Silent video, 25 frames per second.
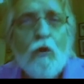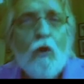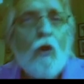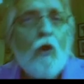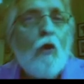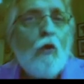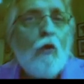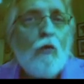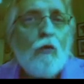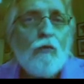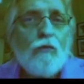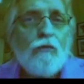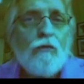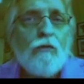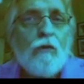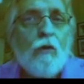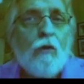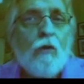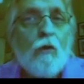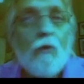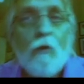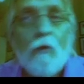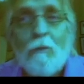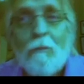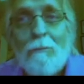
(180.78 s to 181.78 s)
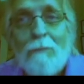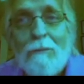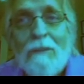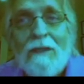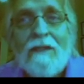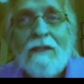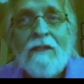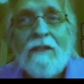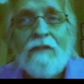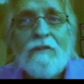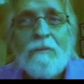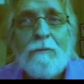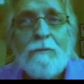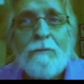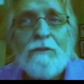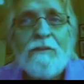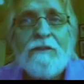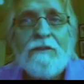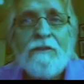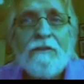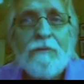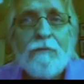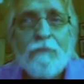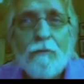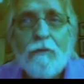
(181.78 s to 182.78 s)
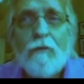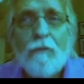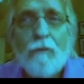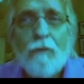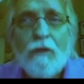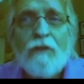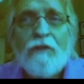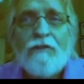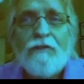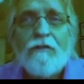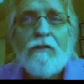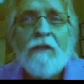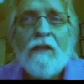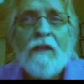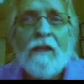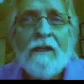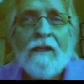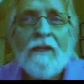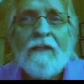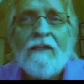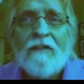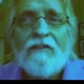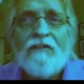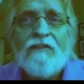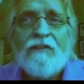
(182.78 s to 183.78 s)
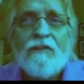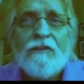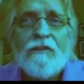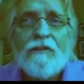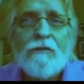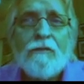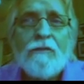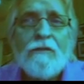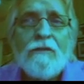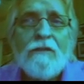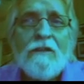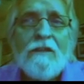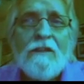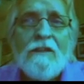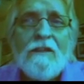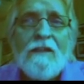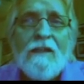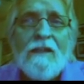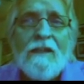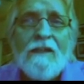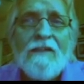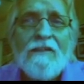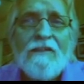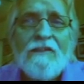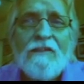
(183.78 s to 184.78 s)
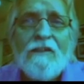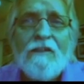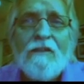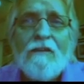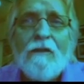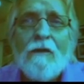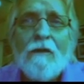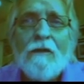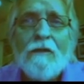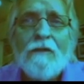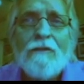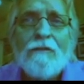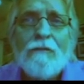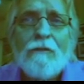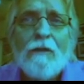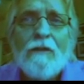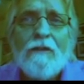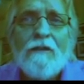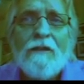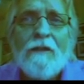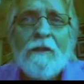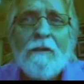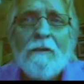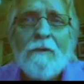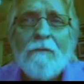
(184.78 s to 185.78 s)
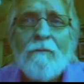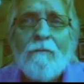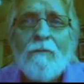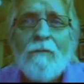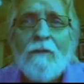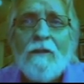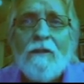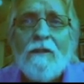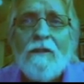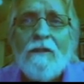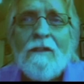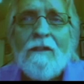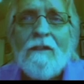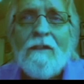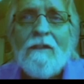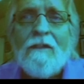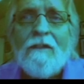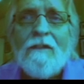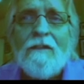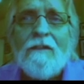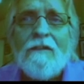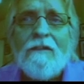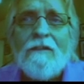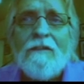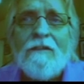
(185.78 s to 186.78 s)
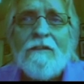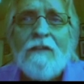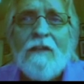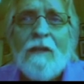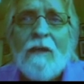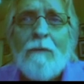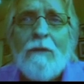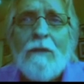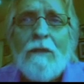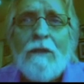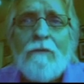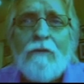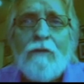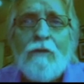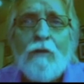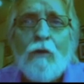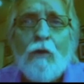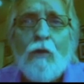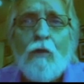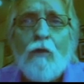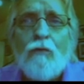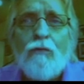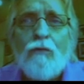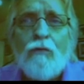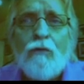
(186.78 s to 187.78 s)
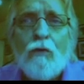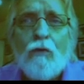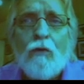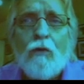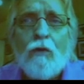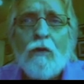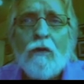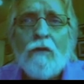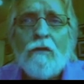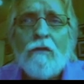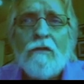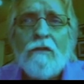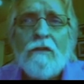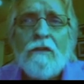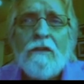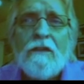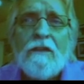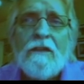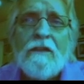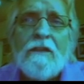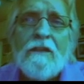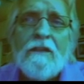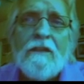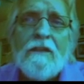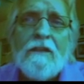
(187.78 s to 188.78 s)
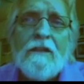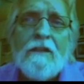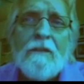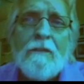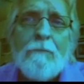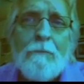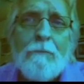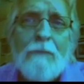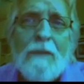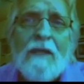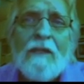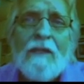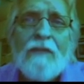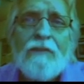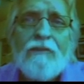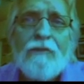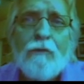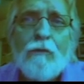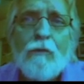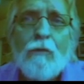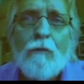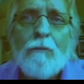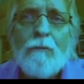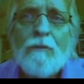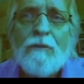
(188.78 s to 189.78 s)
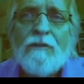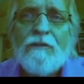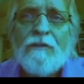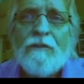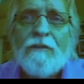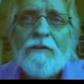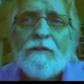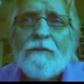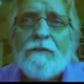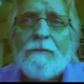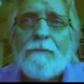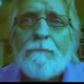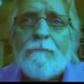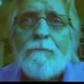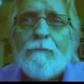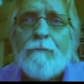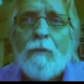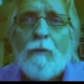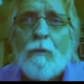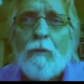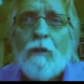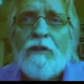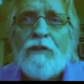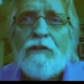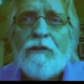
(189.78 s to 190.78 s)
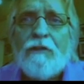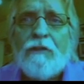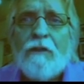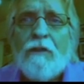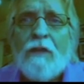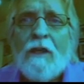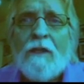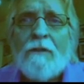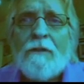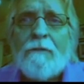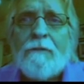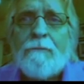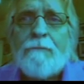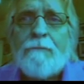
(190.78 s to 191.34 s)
own or manage a business? Raise your hand. I can see you. I can see the audience right now. How many of you own or manage your own business? Raise your hand.